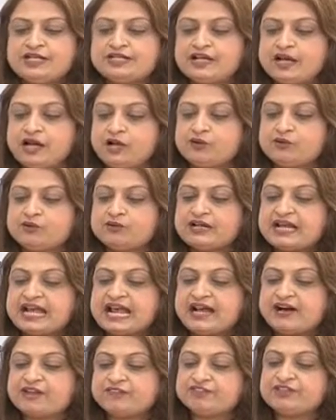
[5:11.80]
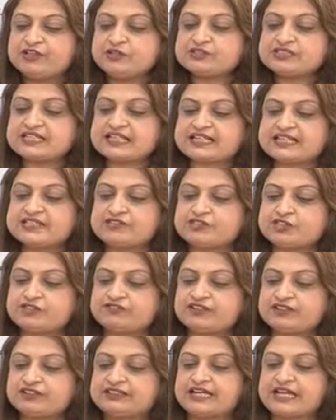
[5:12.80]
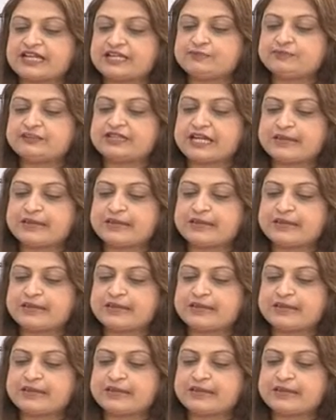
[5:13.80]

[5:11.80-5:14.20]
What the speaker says: Now, a few seconds of your time